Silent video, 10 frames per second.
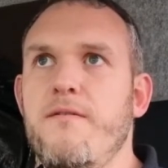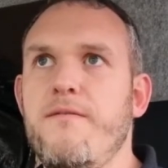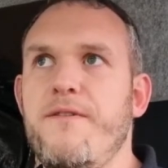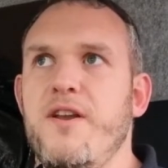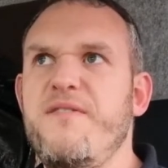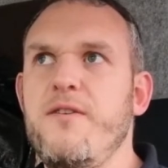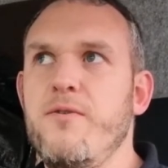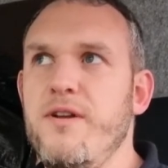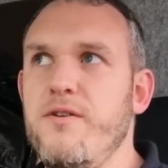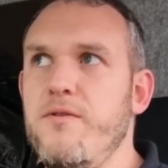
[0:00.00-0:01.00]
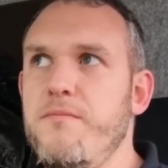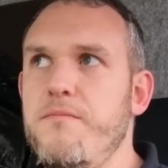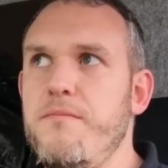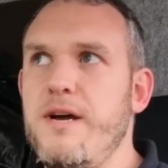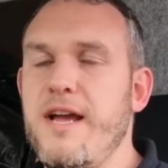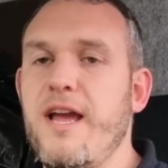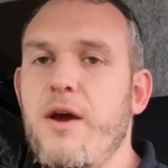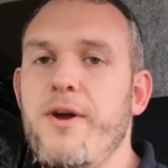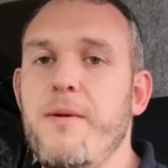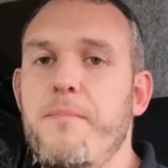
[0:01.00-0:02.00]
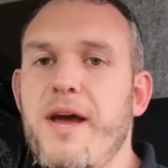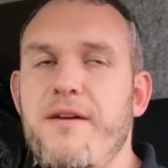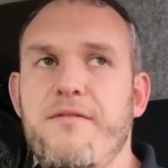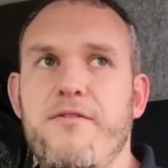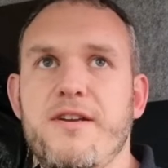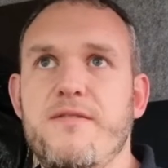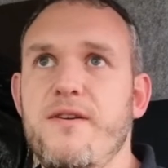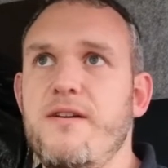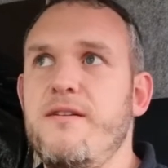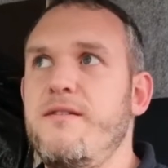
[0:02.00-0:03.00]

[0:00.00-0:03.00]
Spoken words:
finish fueling up and go in and pay for the rest of it.